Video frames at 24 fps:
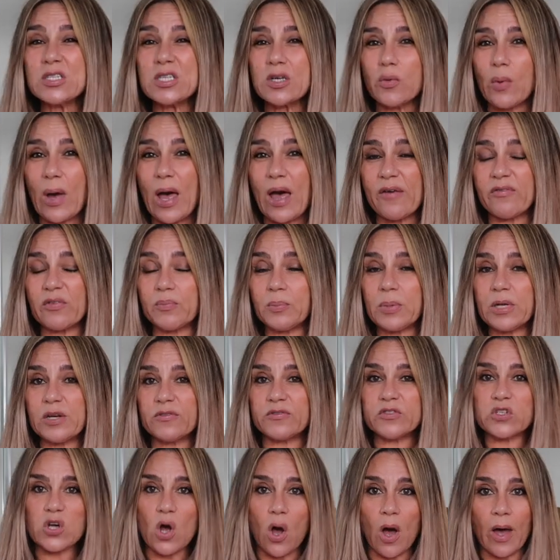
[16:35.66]
so I have a bit
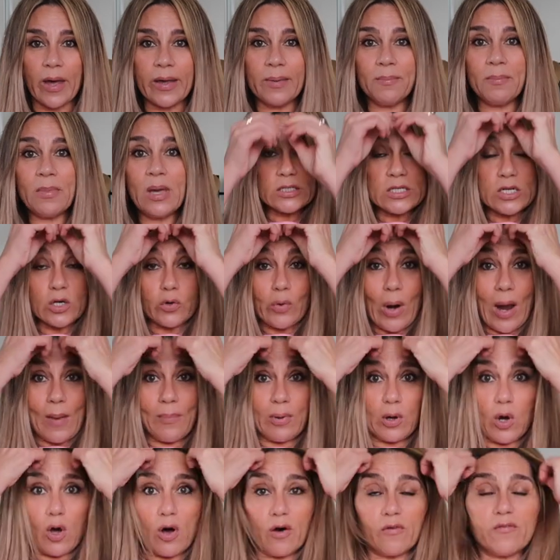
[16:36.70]
of time to grab a
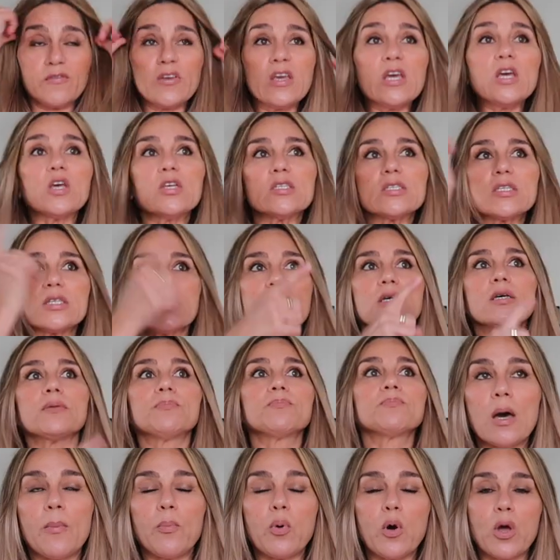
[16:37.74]
coffee because the
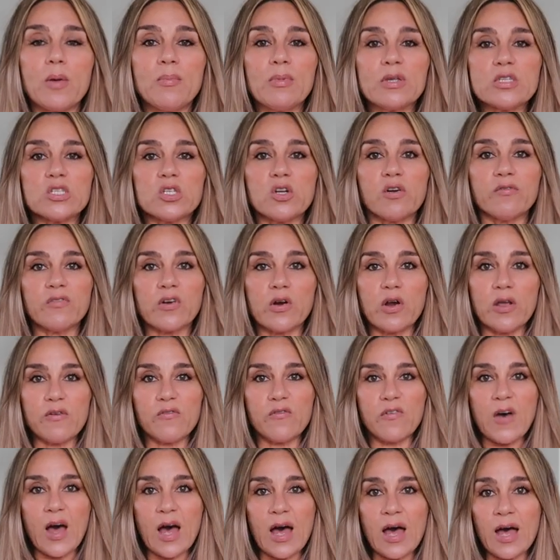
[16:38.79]
appointment's not very
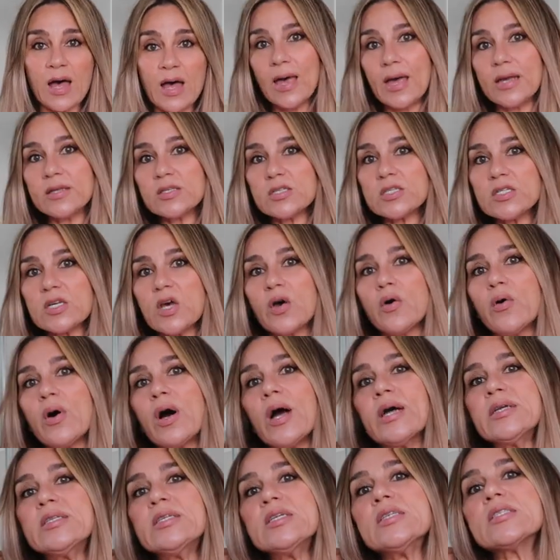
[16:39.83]
far. And so
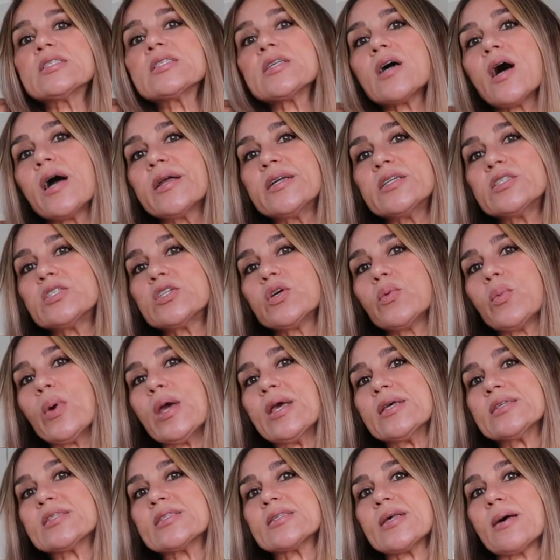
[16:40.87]
I decided to
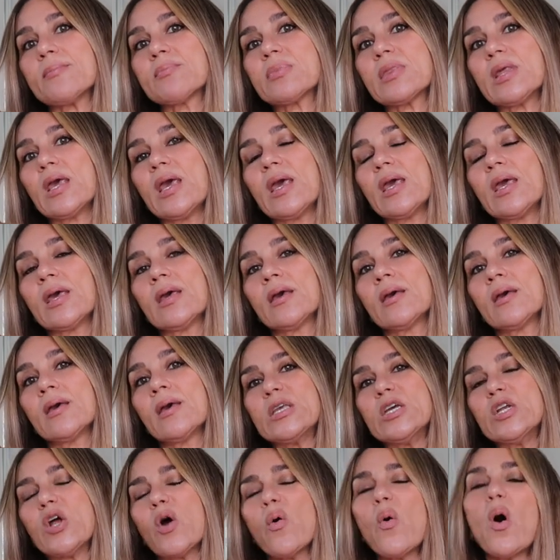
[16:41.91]
wear something,
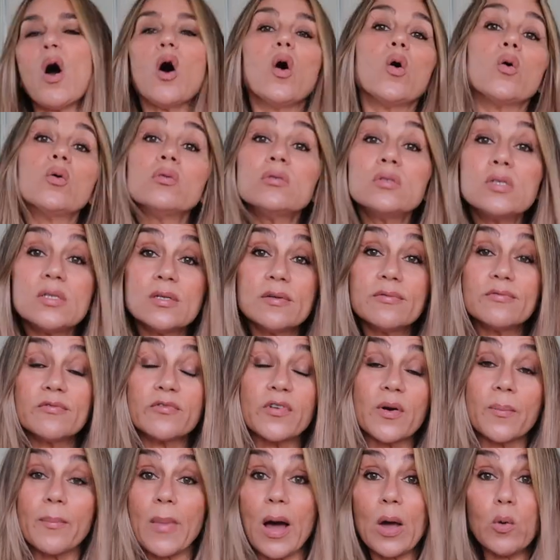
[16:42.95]
you know, old
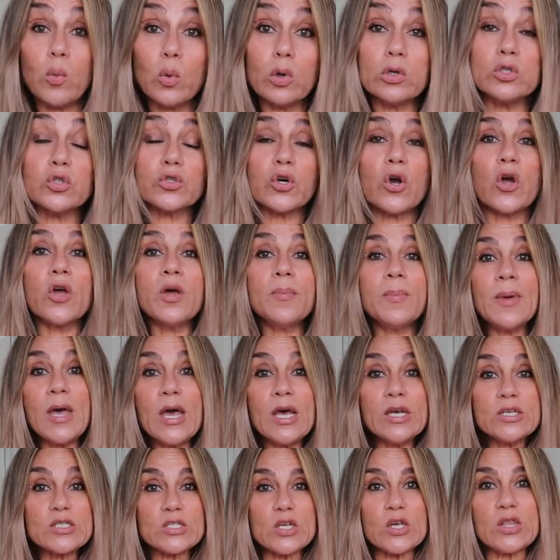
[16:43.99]
from my wardrobe.
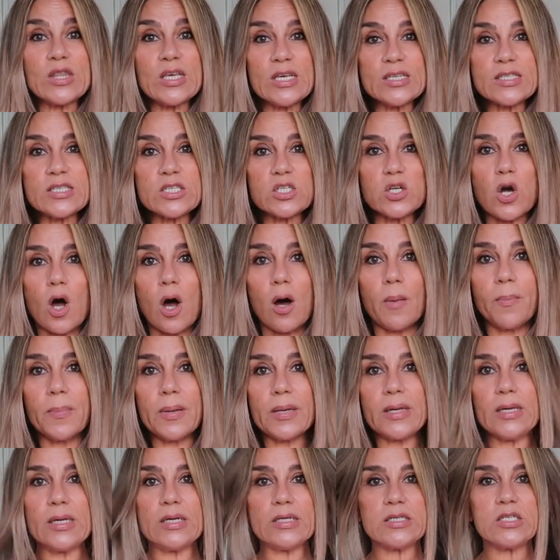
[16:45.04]
So this top
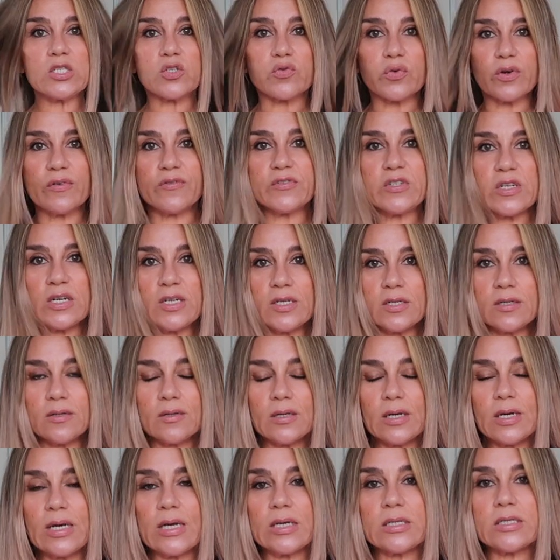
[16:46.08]
is thrifted.
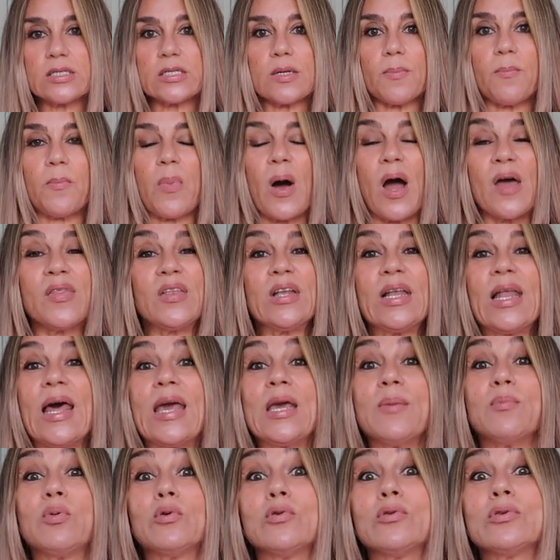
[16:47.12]
It's by the
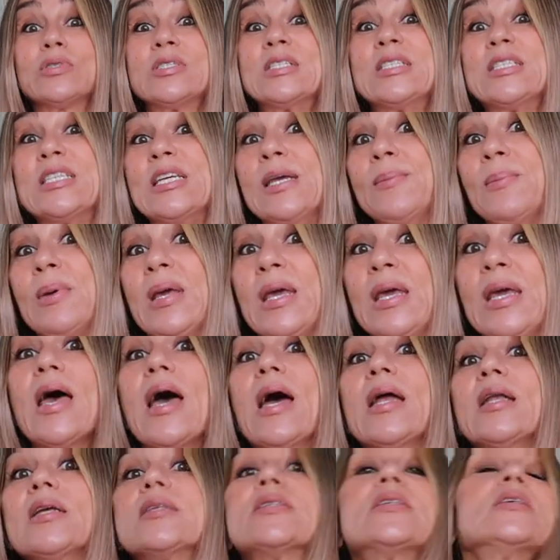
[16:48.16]
label Tibby,
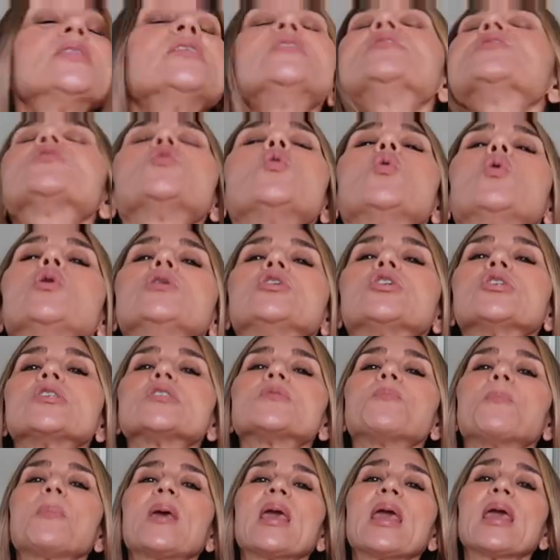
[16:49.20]
and it's in this
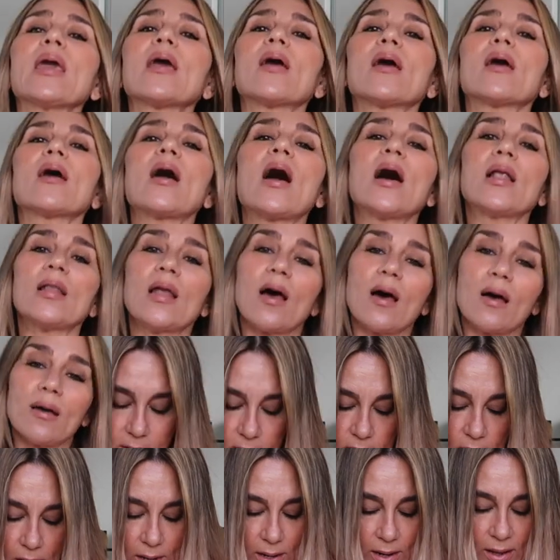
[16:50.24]
gorgeous pink color.
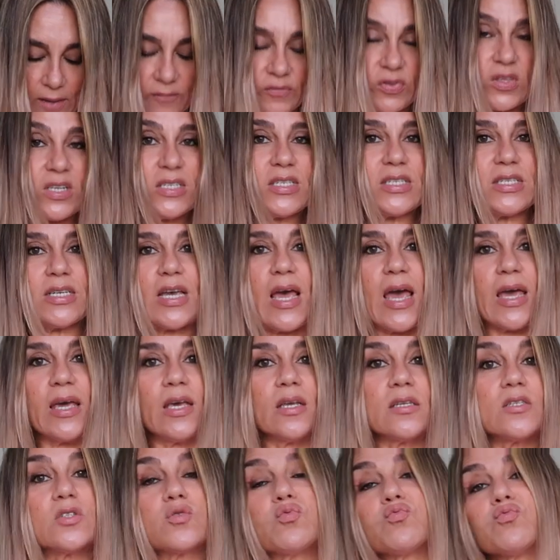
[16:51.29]
And I love this tank.
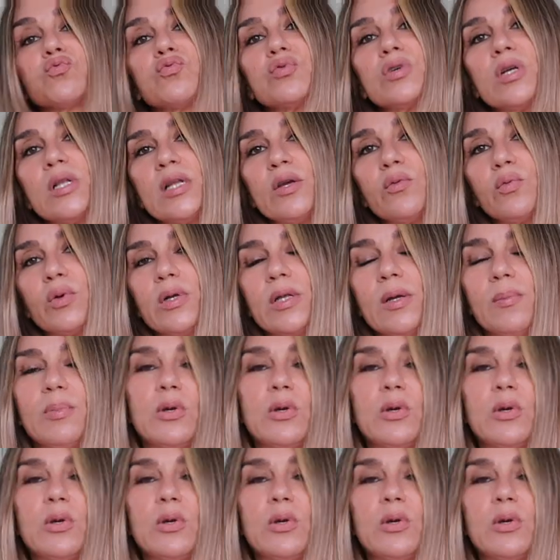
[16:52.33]
It's really, really